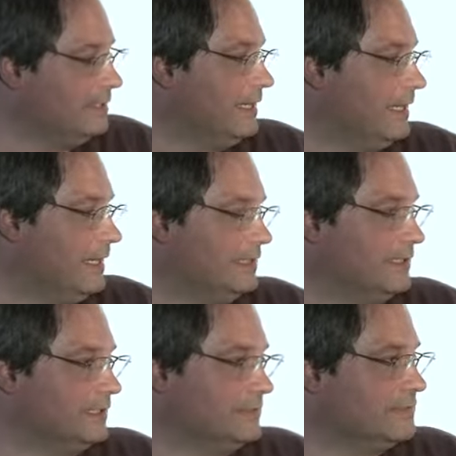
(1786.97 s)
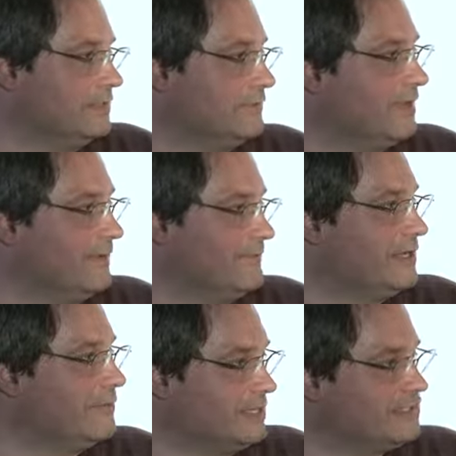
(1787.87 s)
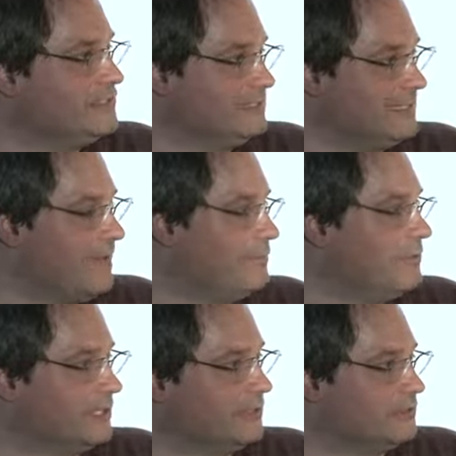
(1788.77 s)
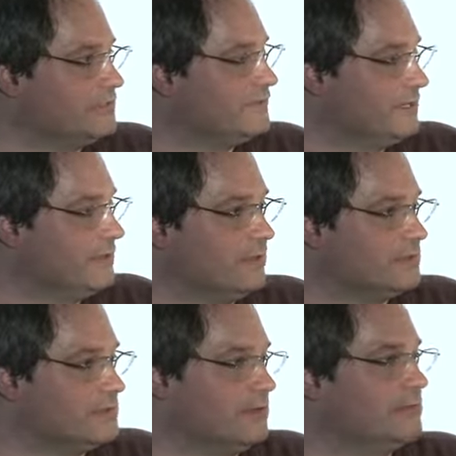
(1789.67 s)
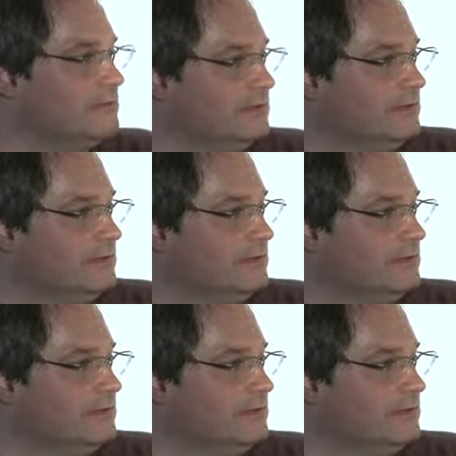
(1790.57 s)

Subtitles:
And so if you have any questions in that particular sphere also,